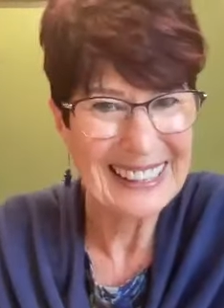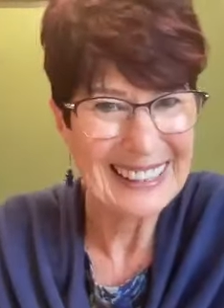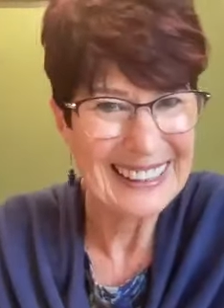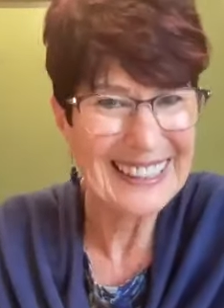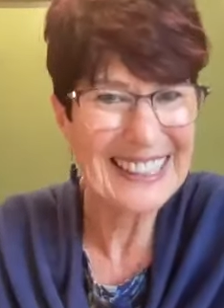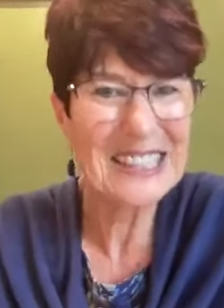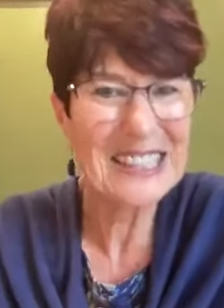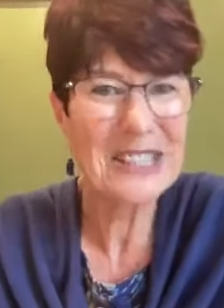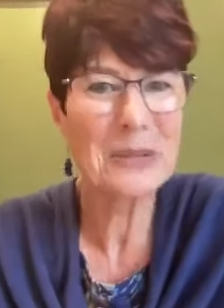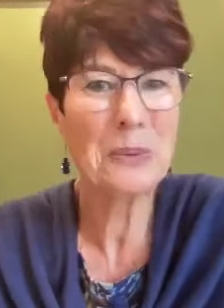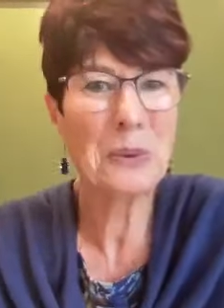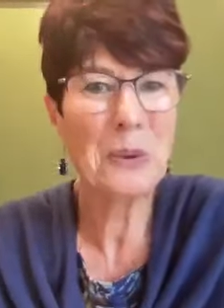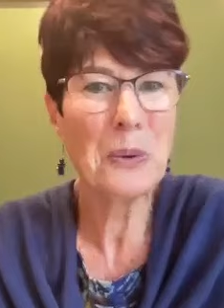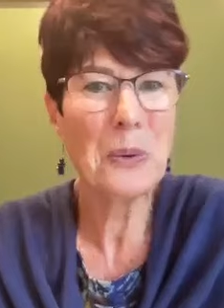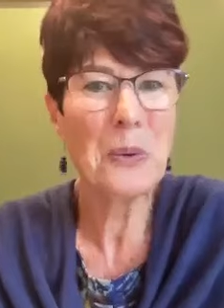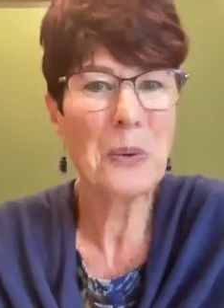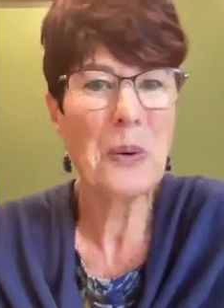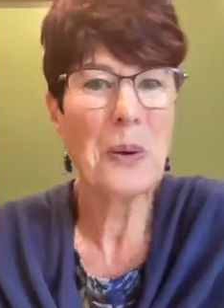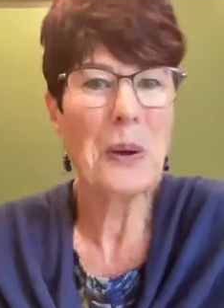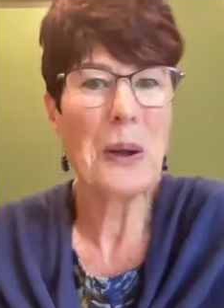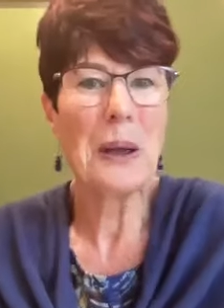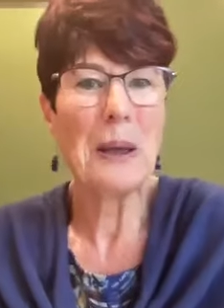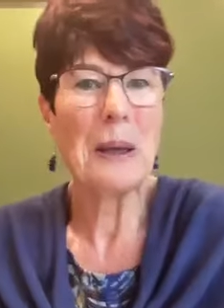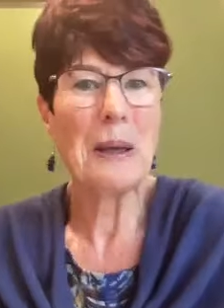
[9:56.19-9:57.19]
This
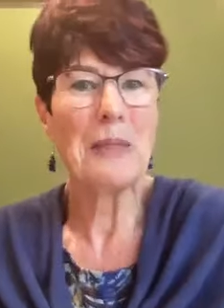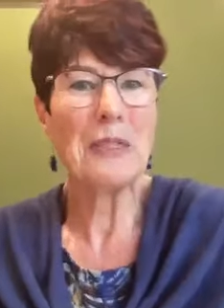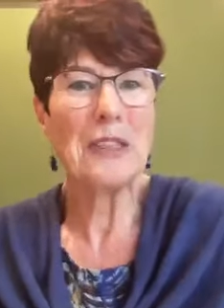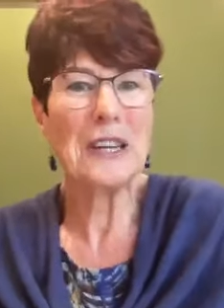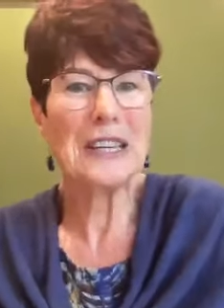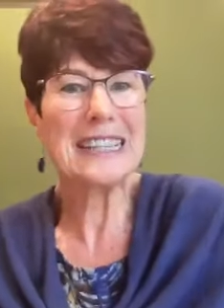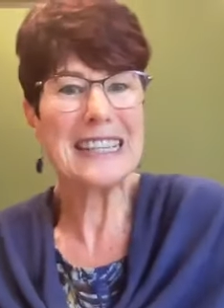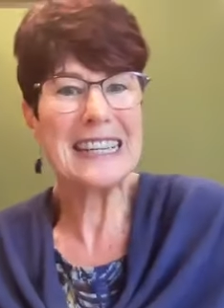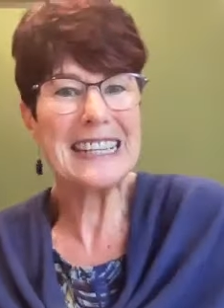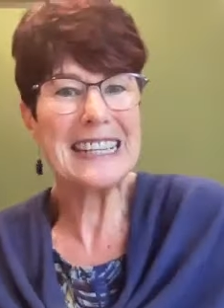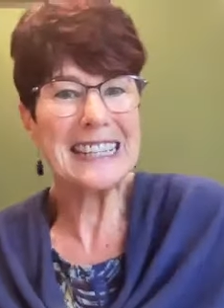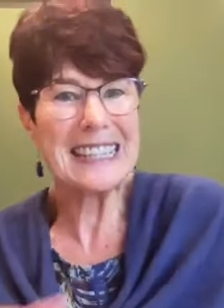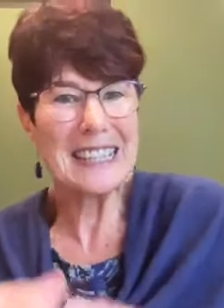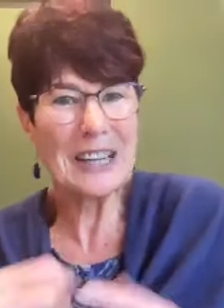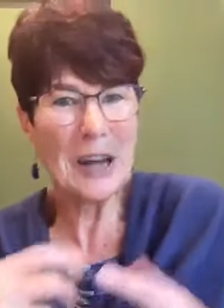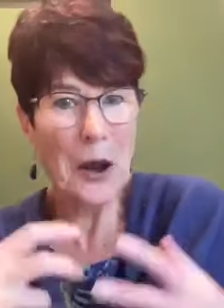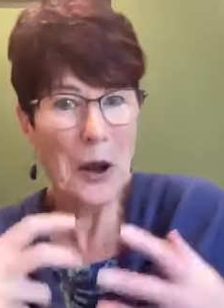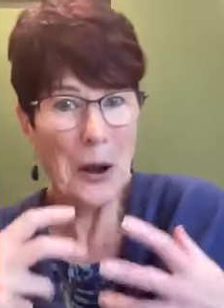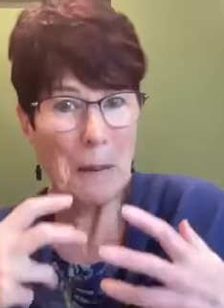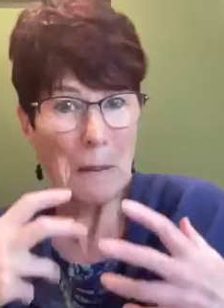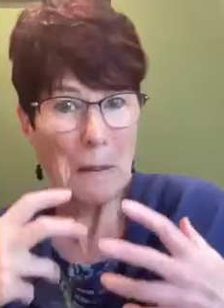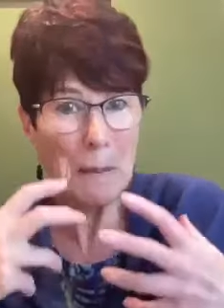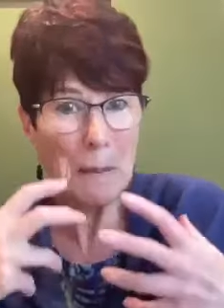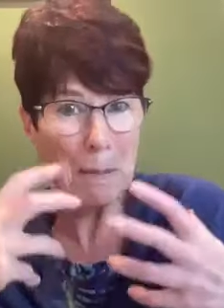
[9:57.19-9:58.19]
will this is
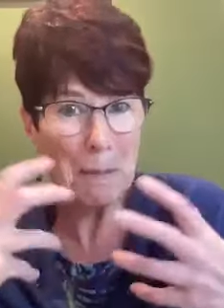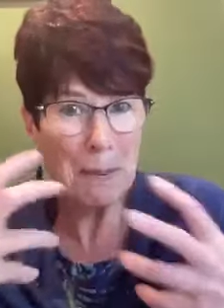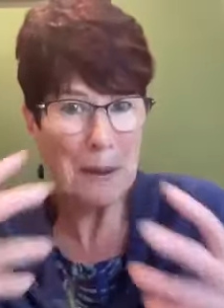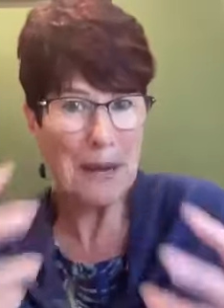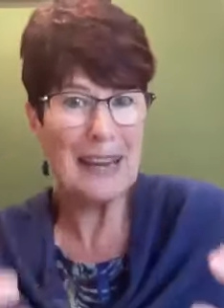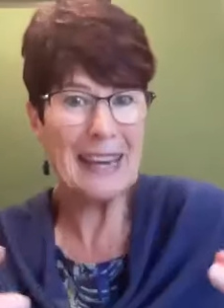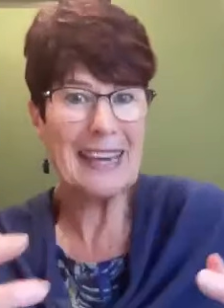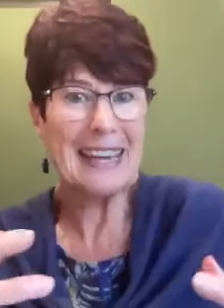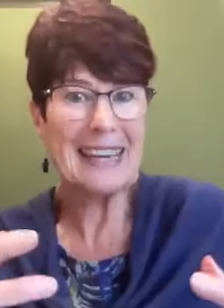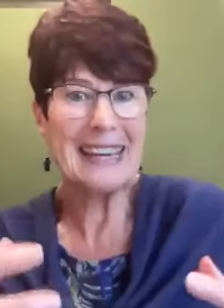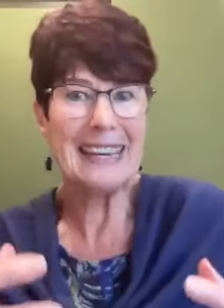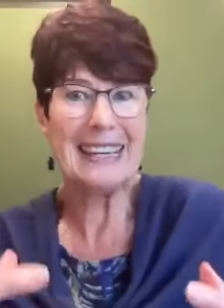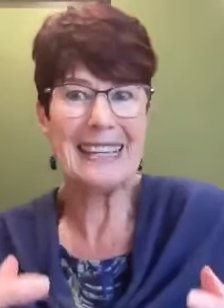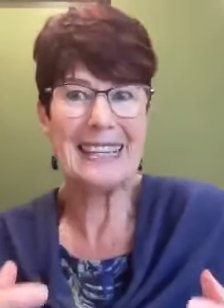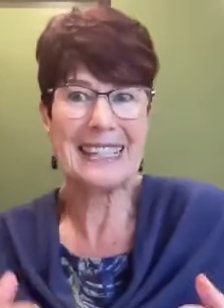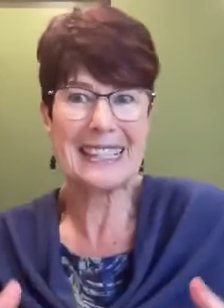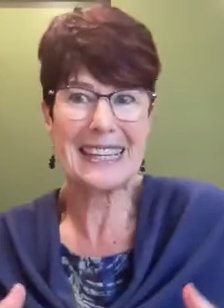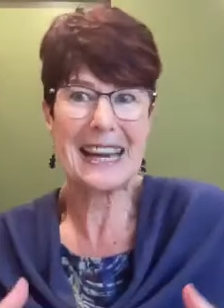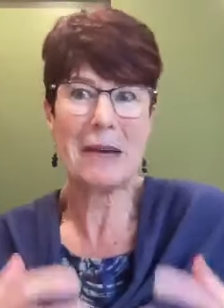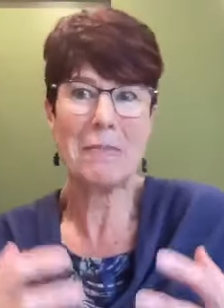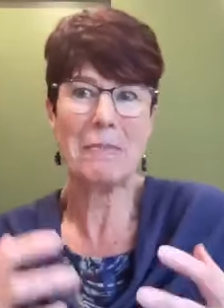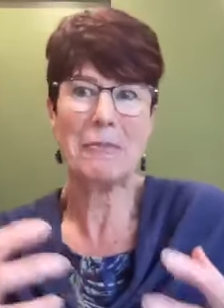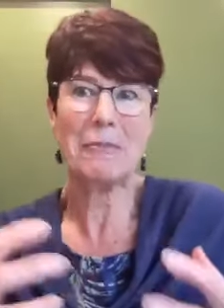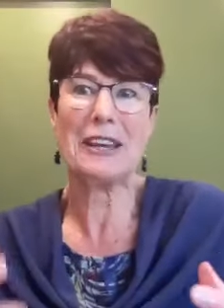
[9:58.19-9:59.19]
going to be
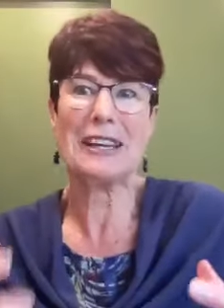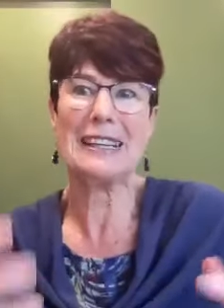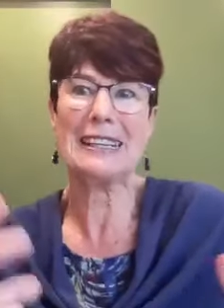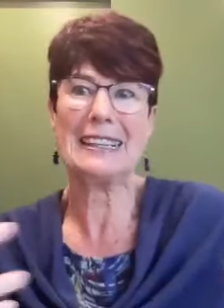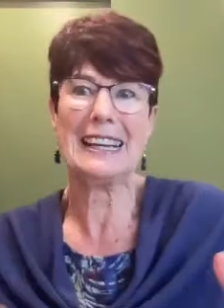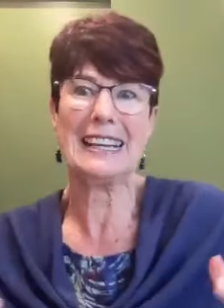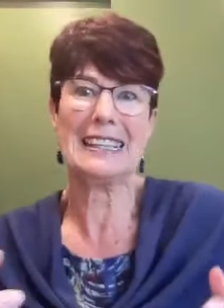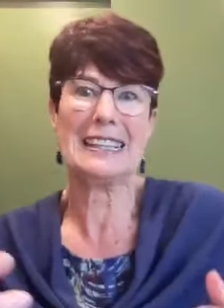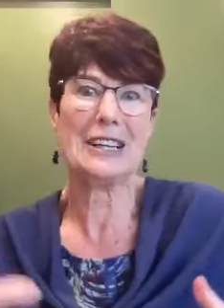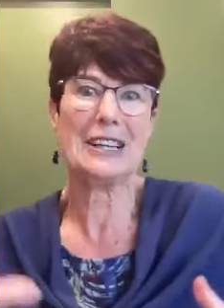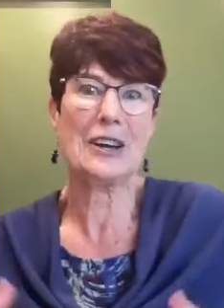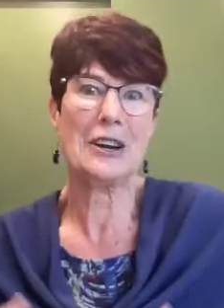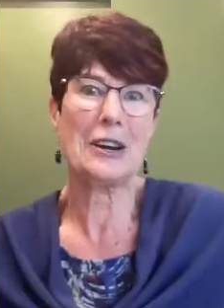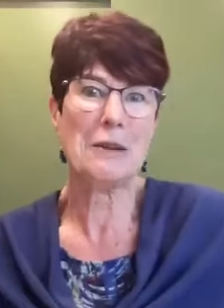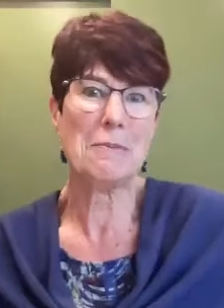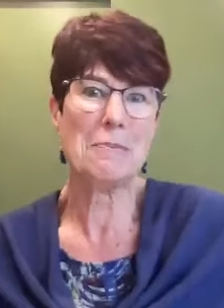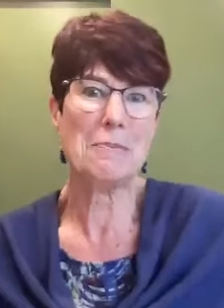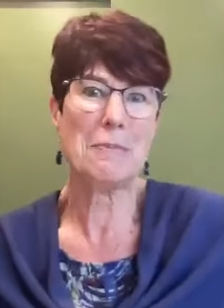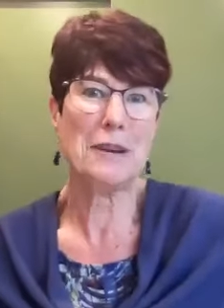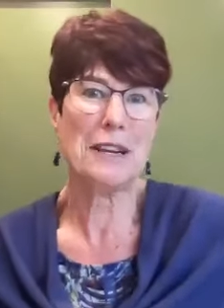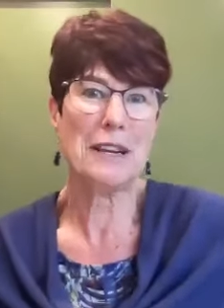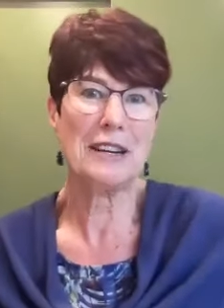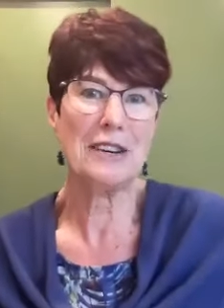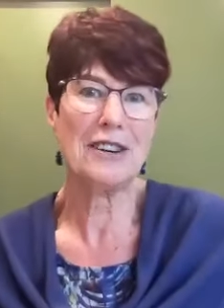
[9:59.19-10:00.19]
something that's going to
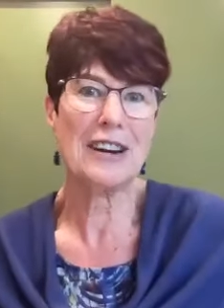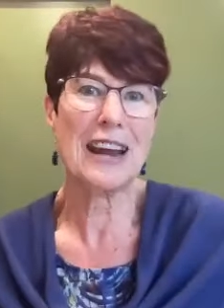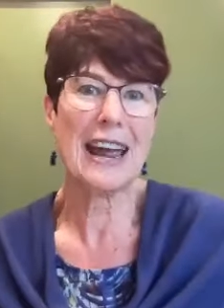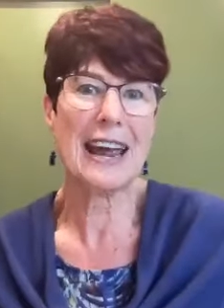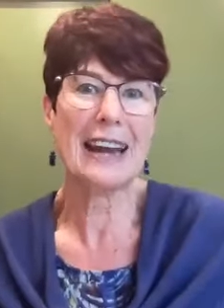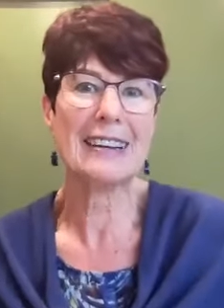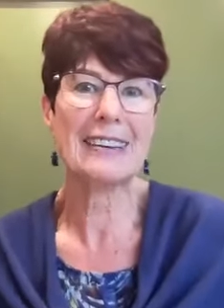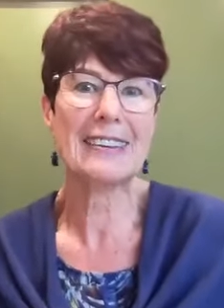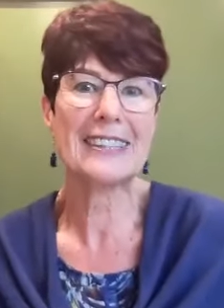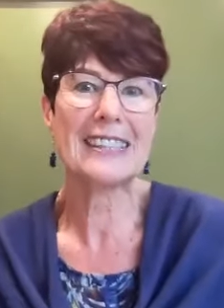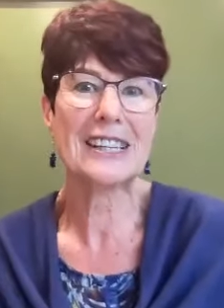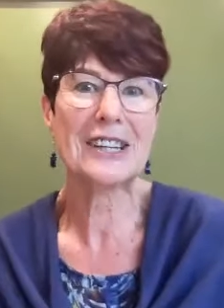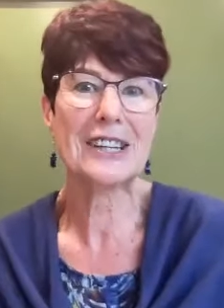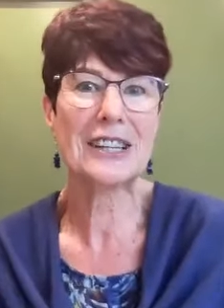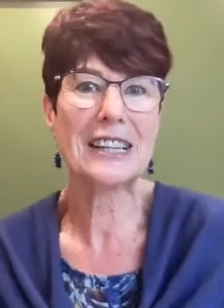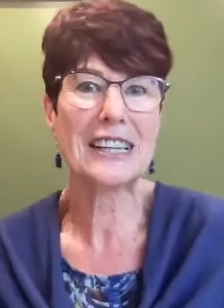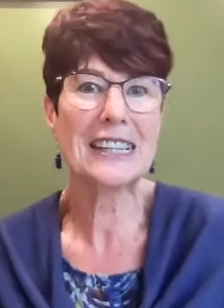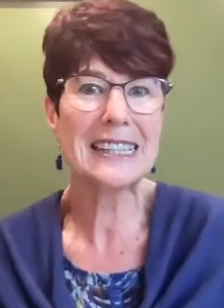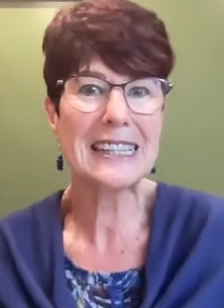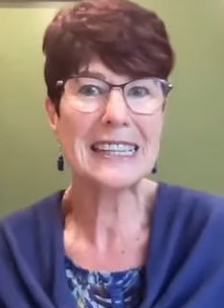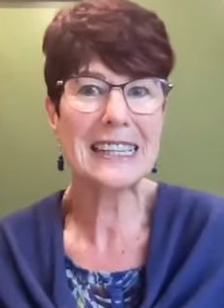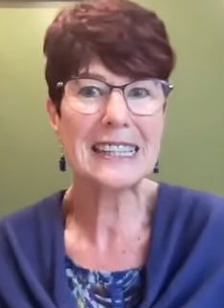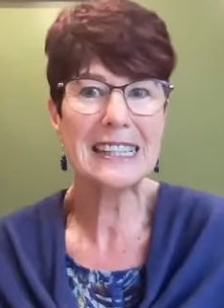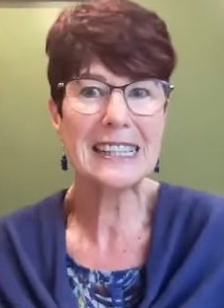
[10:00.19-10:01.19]
be created. So
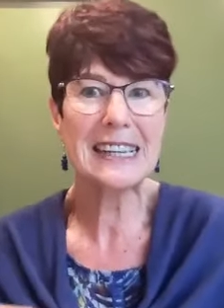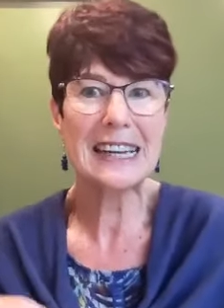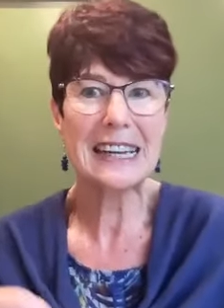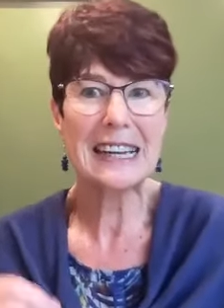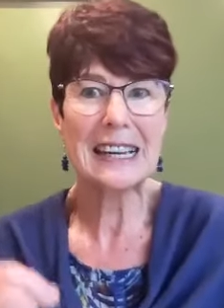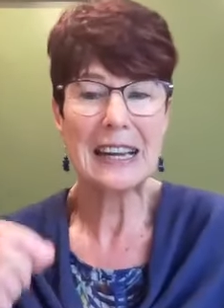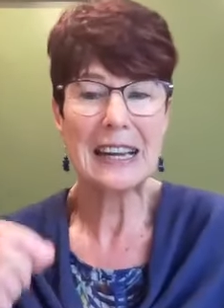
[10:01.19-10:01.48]
this is